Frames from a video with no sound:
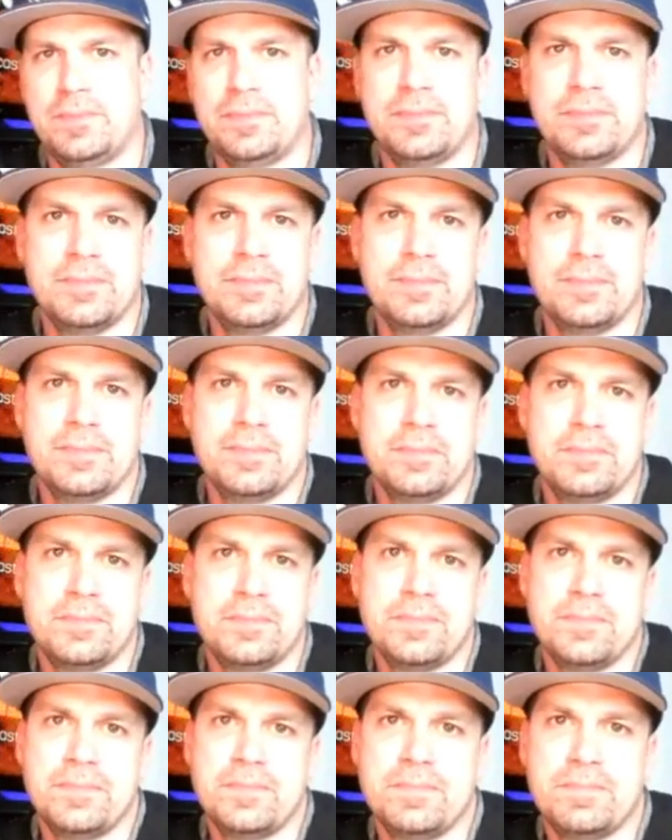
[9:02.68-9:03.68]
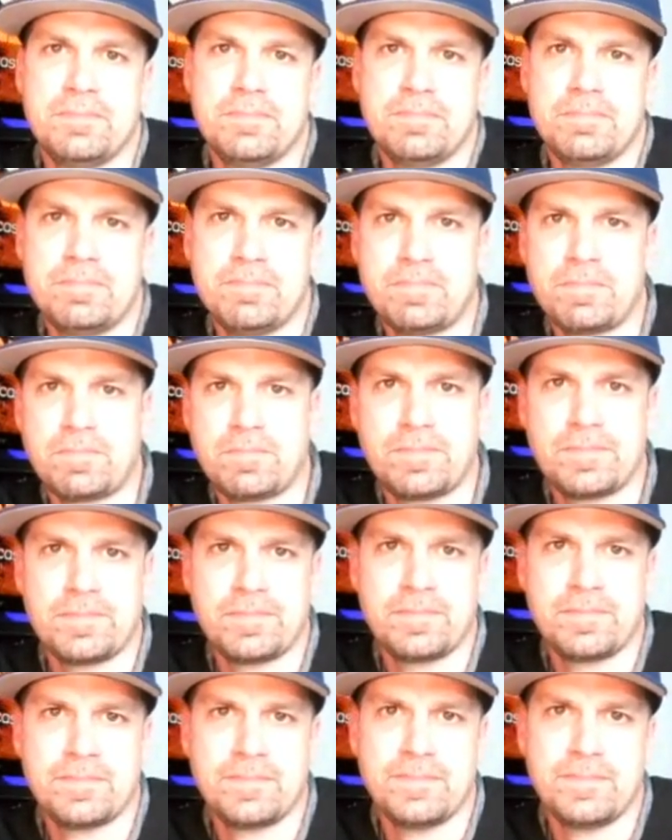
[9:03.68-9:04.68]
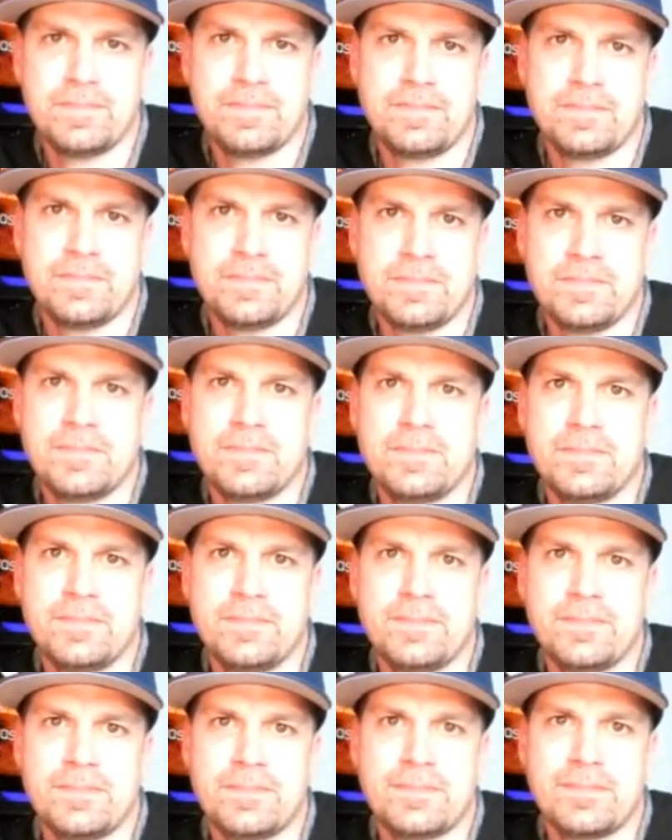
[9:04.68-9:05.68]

This person isn't speaking.